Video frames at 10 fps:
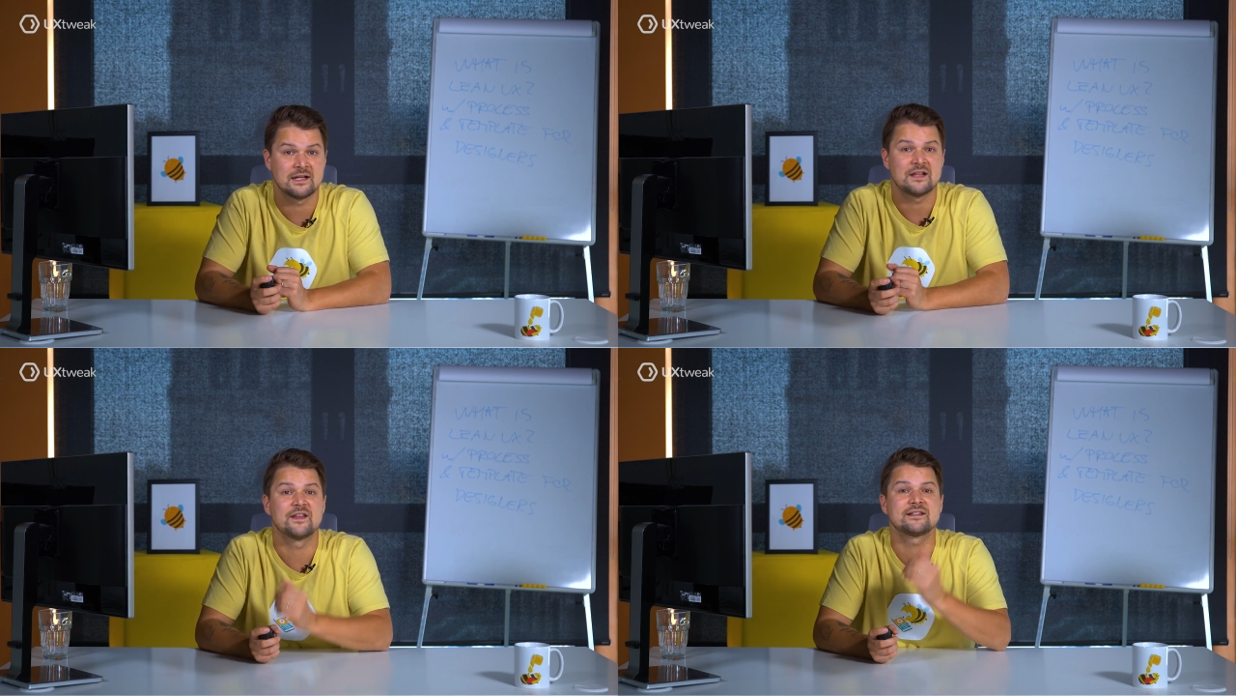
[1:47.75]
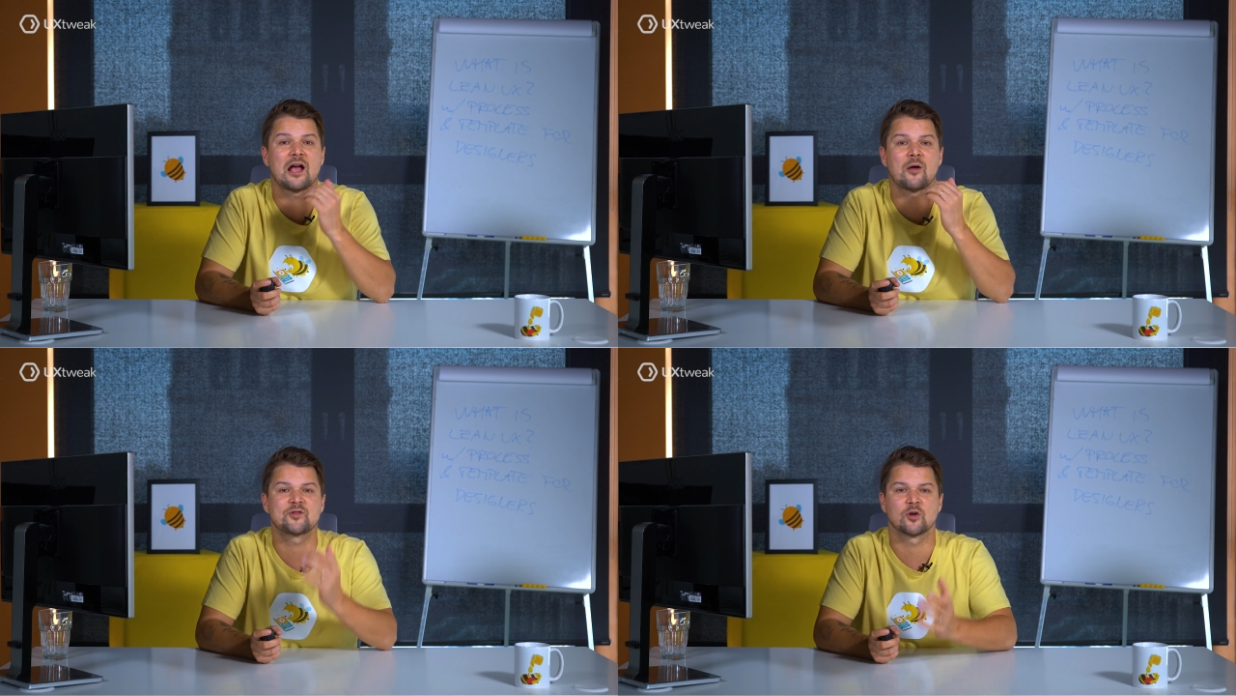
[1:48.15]
This
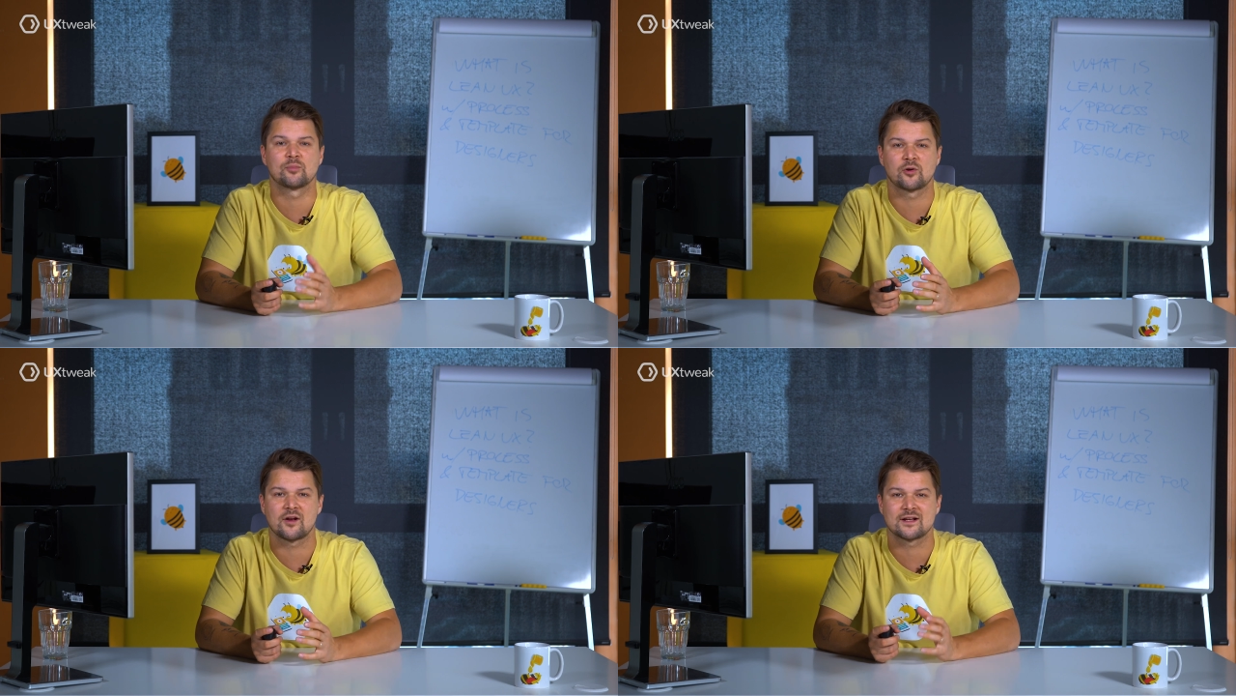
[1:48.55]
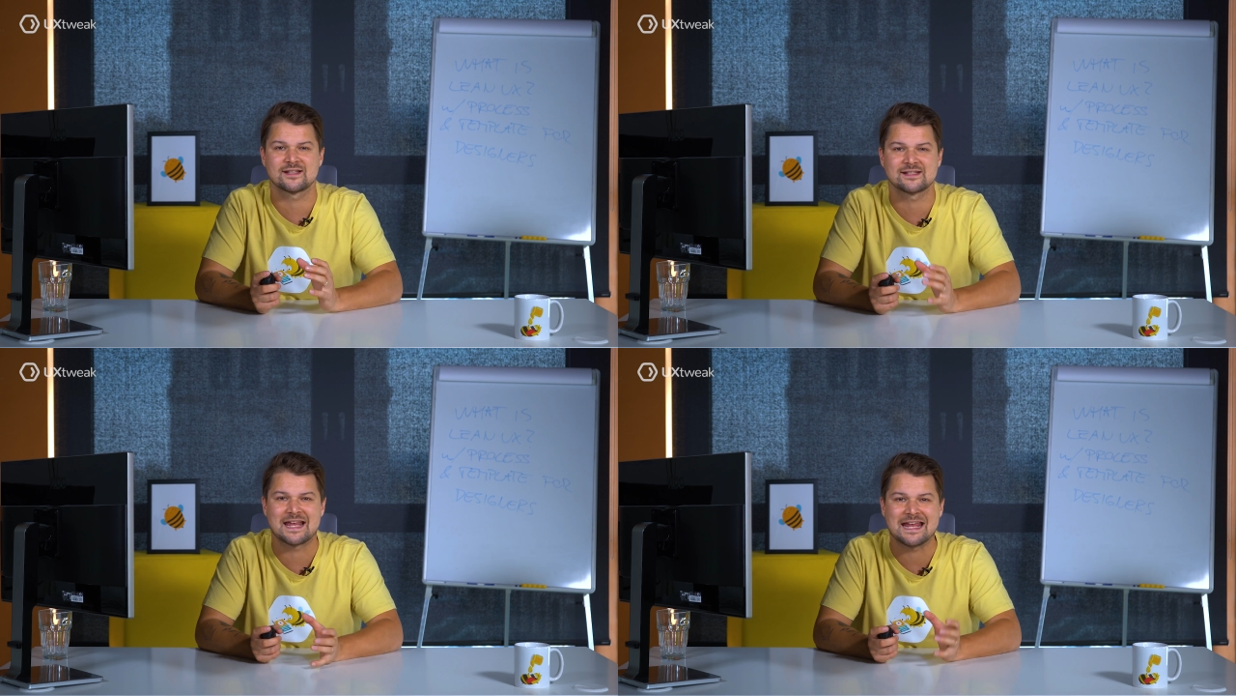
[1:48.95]
helps your product
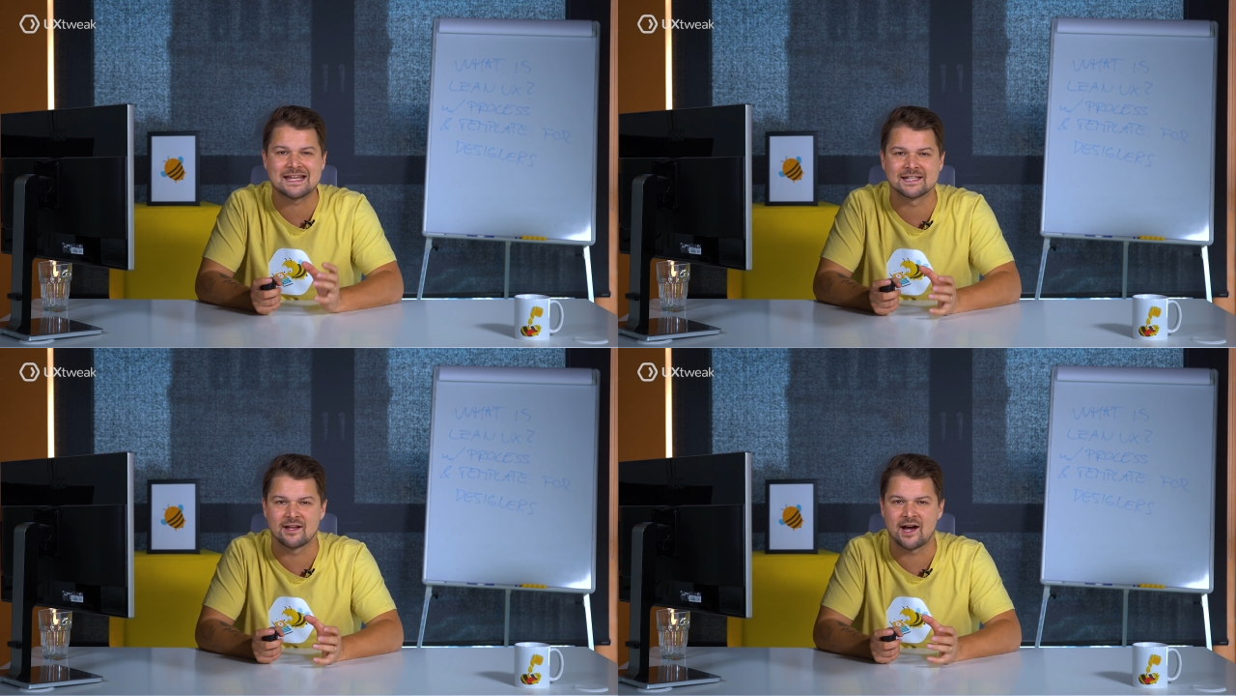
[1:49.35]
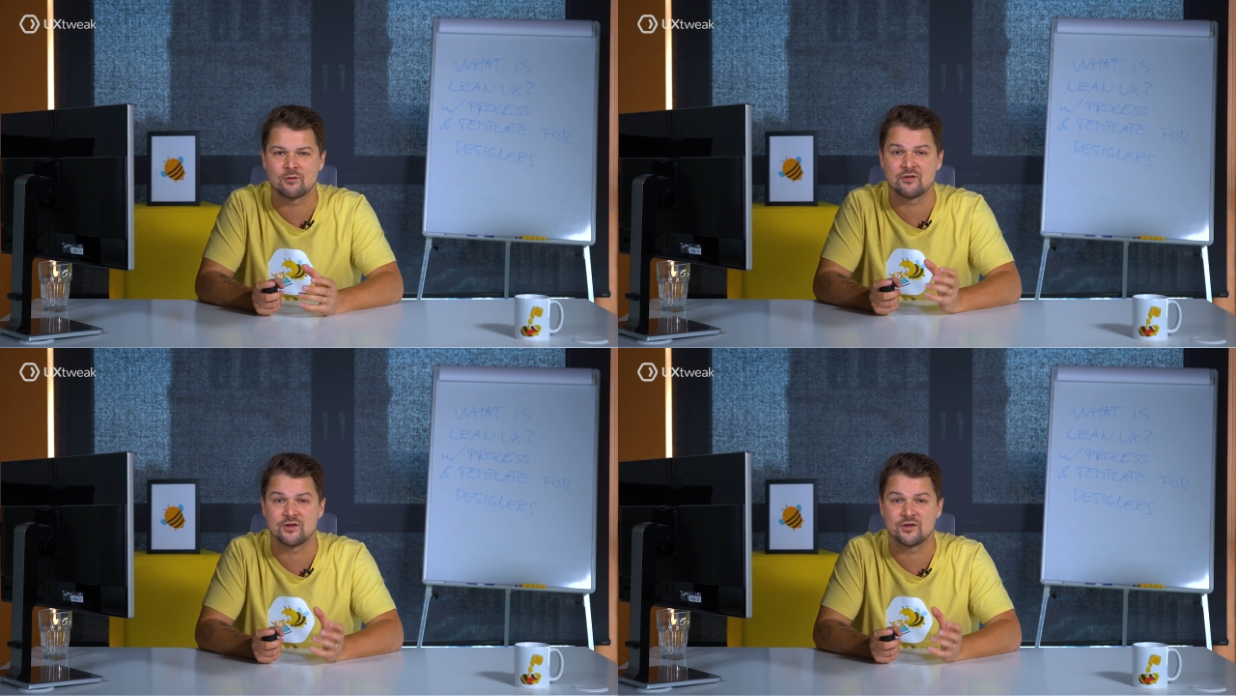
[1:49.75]
stay in line with